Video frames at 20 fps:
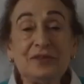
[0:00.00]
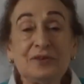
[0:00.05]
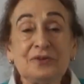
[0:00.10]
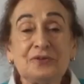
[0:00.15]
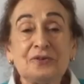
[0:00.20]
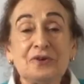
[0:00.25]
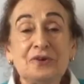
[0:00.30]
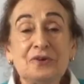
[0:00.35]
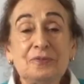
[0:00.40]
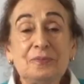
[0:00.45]
in the
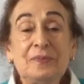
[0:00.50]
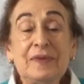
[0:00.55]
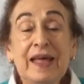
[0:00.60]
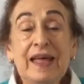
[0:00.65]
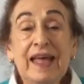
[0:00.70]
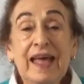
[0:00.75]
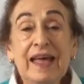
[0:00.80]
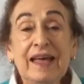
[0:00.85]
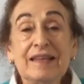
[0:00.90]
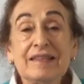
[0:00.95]
group,
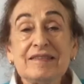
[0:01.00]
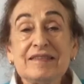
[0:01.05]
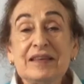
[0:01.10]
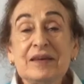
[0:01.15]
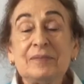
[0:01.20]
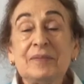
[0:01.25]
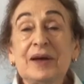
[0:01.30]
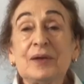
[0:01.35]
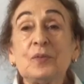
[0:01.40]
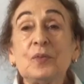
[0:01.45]
and
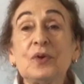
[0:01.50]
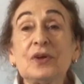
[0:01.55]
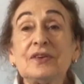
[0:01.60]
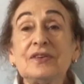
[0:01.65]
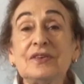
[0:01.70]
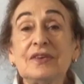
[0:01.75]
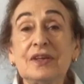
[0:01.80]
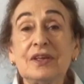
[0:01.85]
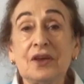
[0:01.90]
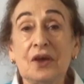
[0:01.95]
someone
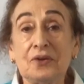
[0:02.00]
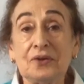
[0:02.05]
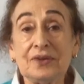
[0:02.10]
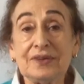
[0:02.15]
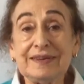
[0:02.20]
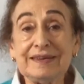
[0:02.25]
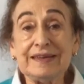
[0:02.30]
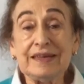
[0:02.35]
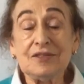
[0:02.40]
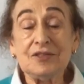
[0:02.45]
wanted a
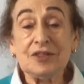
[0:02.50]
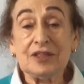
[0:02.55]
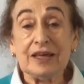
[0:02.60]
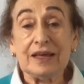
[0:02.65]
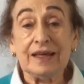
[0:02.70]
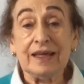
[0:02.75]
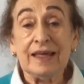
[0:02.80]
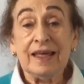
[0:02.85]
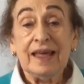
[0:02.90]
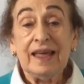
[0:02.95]
yoga
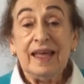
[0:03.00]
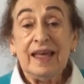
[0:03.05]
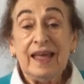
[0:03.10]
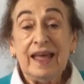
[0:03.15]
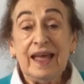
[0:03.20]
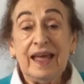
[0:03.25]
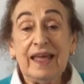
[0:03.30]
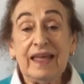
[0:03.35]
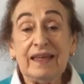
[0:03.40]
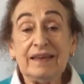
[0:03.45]
teacher,
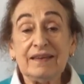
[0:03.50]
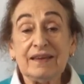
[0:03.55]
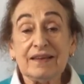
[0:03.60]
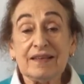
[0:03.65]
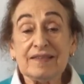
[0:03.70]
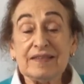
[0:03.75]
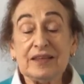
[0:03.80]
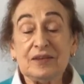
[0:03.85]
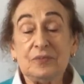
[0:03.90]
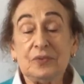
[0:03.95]
and
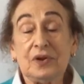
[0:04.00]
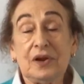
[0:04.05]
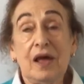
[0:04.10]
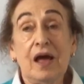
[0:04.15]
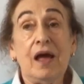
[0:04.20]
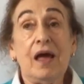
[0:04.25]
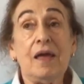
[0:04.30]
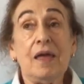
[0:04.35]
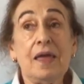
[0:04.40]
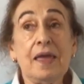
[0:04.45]
I said, well,
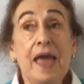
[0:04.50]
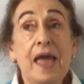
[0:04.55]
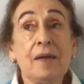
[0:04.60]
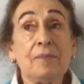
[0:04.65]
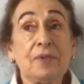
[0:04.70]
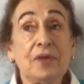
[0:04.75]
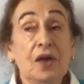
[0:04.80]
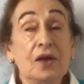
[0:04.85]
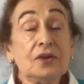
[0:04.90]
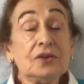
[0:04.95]
I
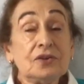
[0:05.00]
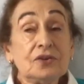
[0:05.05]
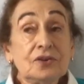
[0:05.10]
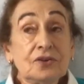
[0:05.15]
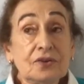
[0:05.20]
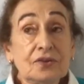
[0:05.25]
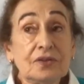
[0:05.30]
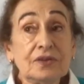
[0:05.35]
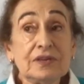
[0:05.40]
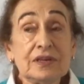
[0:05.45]
am going to
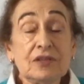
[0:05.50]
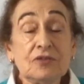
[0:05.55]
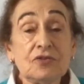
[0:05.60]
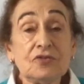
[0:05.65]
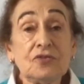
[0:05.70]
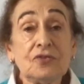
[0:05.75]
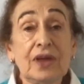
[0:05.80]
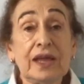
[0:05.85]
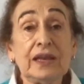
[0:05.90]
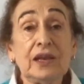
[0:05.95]
do the
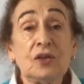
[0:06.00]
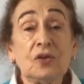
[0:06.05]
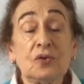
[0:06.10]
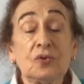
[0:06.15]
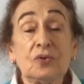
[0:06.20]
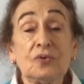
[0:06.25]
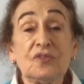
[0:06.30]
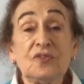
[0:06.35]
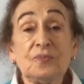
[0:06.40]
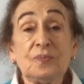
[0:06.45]
teacher training
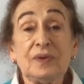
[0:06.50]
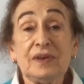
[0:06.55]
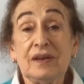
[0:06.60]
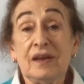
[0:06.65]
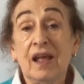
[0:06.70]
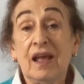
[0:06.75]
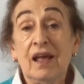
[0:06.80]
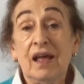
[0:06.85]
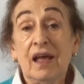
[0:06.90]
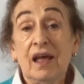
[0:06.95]
course, but
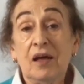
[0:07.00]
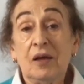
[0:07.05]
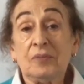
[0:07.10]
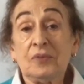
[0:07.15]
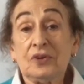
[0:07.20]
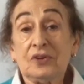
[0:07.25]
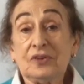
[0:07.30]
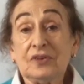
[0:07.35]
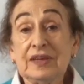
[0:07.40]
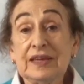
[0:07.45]
I'm
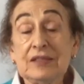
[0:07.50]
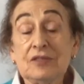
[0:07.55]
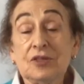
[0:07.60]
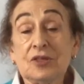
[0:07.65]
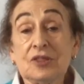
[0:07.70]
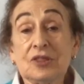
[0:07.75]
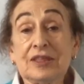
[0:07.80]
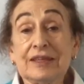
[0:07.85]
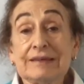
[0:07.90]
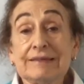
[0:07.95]
not
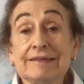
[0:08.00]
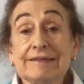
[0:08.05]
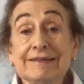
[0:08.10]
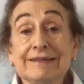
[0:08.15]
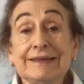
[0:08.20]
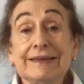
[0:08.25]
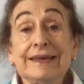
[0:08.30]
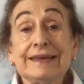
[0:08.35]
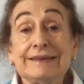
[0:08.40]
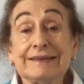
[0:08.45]
teaching
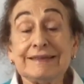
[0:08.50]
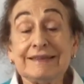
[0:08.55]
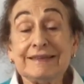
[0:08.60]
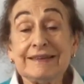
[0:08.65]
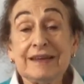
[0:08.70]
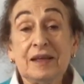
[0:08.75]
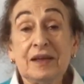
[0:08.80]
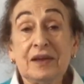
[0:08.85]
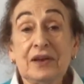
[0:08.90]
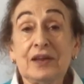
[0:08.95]
just
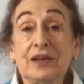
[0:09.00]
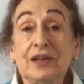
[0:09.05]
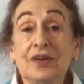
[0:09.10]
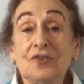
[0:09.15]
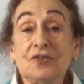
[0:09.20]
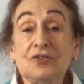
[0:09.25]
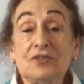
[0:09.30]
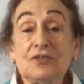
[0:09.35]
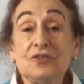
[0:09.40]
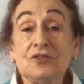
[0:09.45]
yet. I did
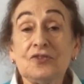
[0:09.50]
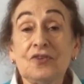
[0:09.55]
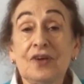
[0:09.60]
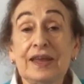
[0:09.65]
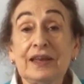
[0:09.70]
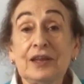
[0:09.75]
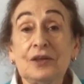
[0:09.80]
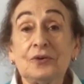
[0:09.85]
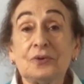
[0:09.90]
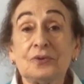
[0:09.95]
the teacher
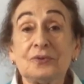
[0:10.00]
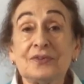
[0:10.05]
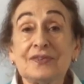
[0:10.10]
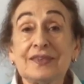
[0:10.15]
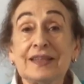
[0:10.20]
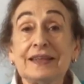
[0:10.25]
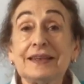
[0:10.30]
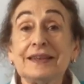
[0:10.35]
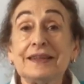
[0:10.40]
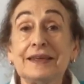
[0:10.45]
training course
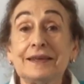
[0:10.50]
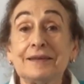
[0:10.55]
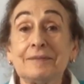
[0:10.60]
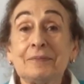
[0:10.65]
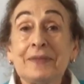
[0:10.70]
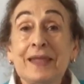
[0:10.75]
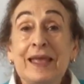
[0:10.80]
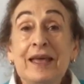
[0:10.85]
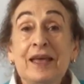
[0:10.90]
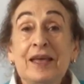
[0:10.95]
that year,
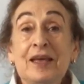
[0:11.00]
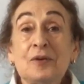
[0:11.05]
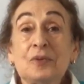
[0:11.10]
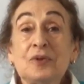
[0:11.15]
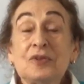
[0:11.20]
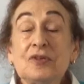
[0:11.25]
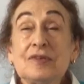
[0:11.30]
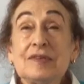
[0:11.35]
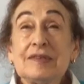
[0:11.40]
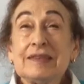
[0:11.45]

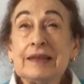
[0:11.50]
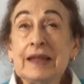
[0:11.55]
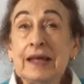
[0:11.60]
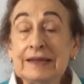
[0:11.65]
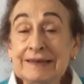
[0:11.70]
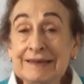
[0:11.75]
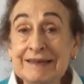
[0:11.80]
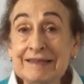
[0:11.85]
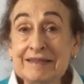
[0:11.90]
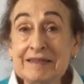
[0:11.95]
which is
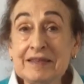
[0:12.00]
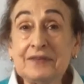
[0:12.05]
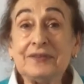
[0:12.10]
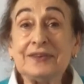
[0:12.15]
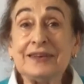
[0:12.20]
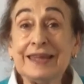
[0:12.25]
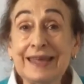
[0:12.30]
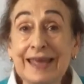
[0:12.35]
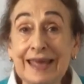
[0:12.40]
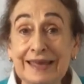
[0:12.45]

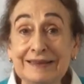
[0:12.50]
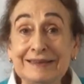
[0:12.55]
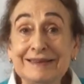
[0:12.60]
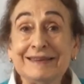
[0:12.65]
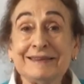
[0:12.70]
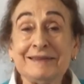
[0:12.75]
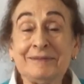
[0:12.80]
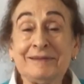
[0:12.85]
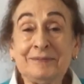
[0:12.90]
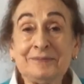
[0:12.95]

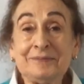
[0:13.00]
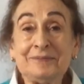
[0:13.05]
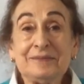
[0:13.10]
1978.